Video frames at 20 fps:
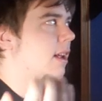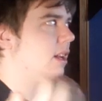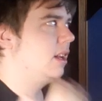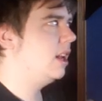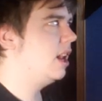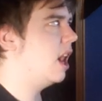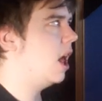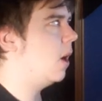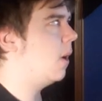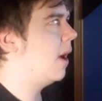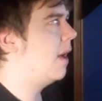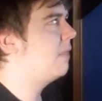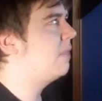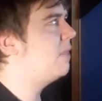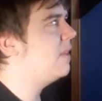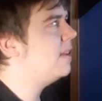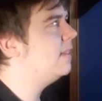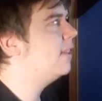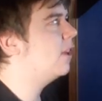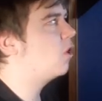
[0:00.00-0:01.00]
you know, I
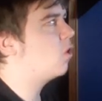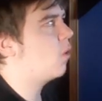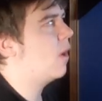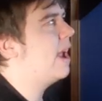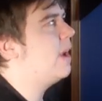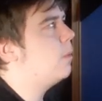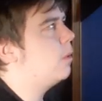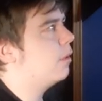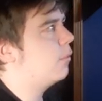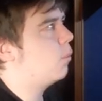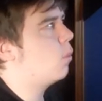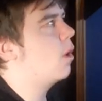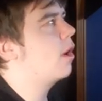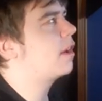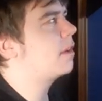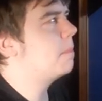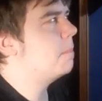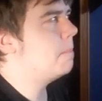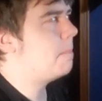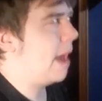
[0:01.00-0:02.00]
think the gray would have
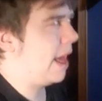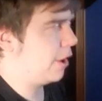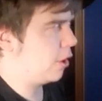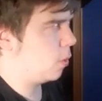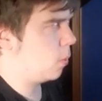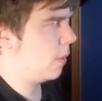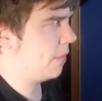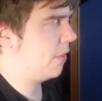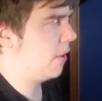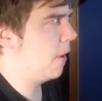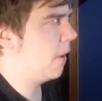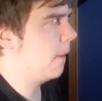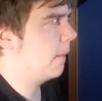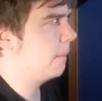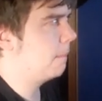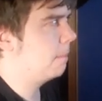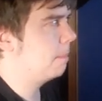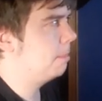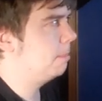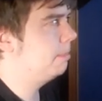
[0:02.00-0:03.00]
worked better with her,
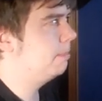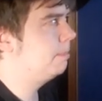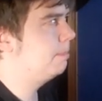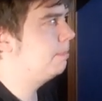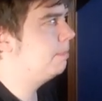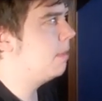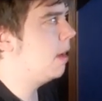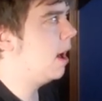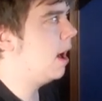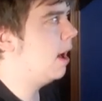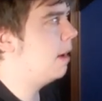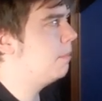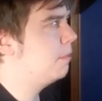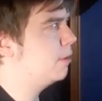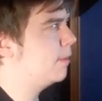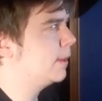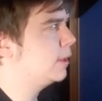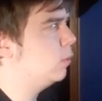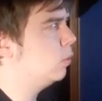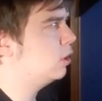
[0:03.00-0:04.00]
um,
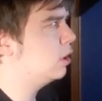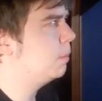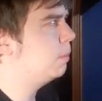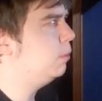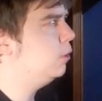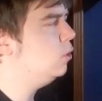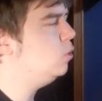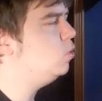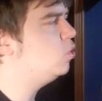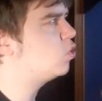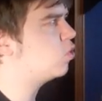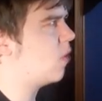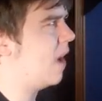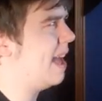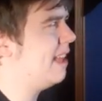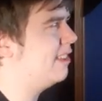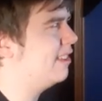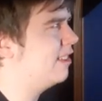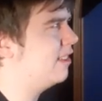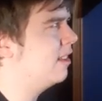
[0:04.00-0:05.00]
especially with the blue
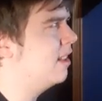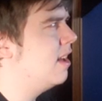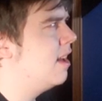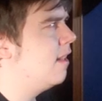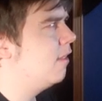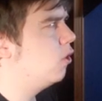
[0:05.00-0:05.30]
dress.